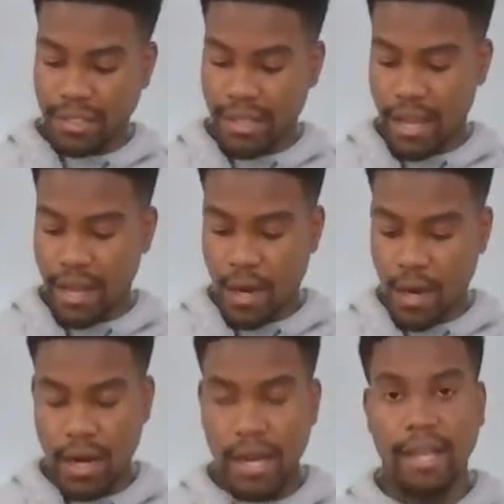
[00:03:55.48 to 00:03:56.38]
They
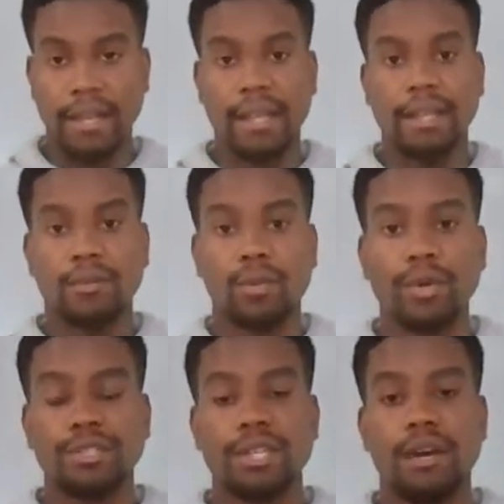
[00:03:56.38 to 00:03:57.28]
are, in the
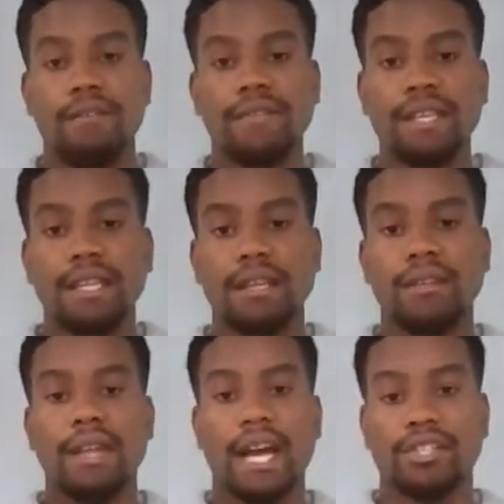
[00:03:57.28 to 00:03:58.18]
words of the
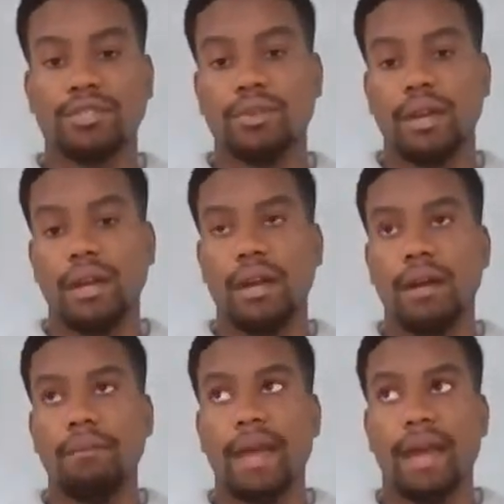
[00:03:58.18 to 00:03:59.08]
National
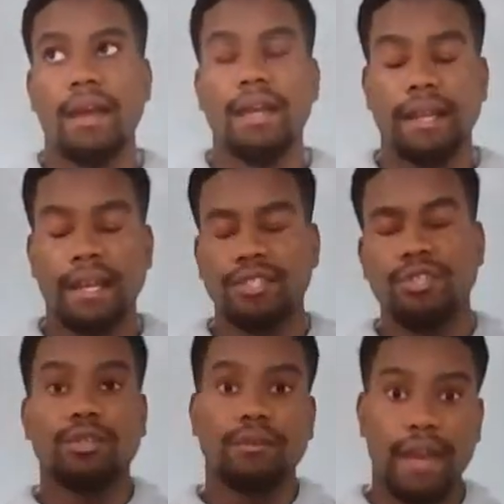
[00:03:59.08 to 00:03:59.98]

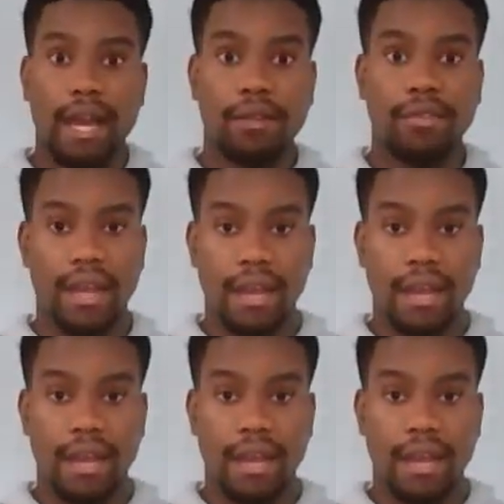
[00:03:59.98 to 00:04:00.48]
Institute of Health,